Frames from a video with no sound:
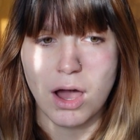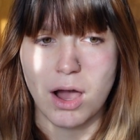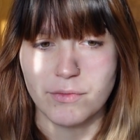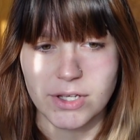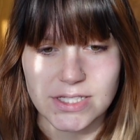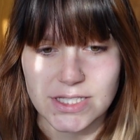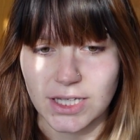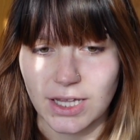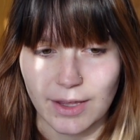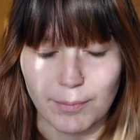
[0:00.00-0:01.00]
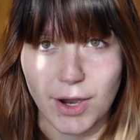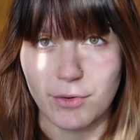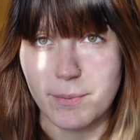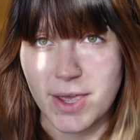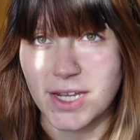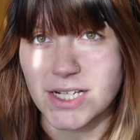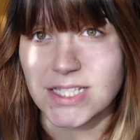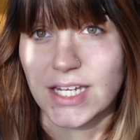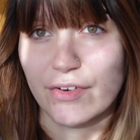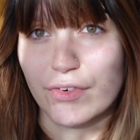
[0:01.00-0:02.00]
obviously like
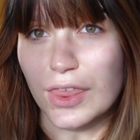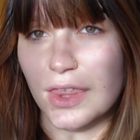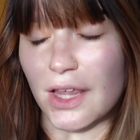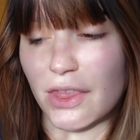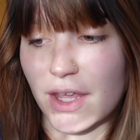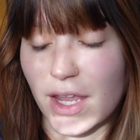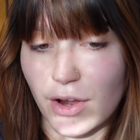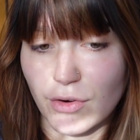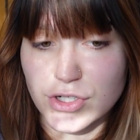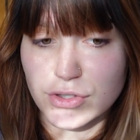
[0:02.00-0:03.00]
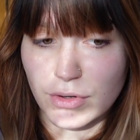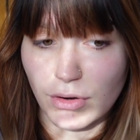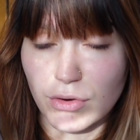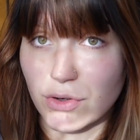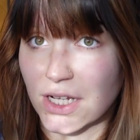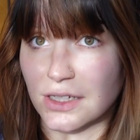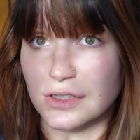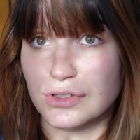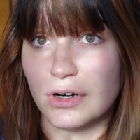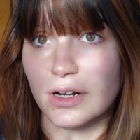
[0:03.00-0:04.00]
paramedics and everything there loading the
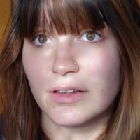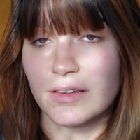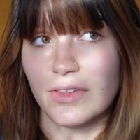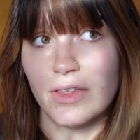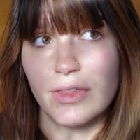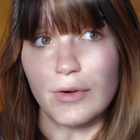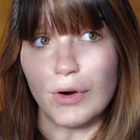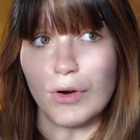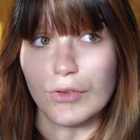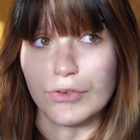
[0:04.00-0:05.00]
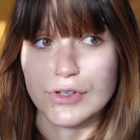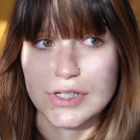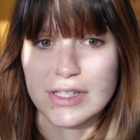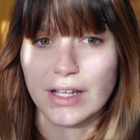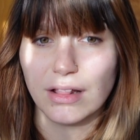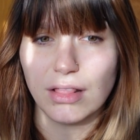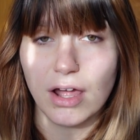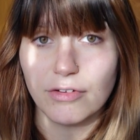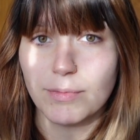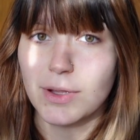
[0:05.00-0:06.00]
trucks and then there were also just like a
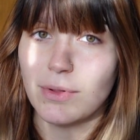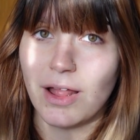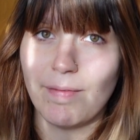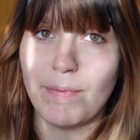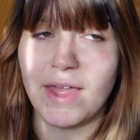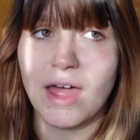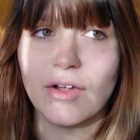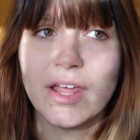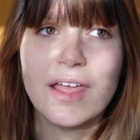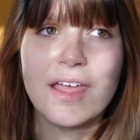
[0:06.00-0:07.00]
lot of people helping out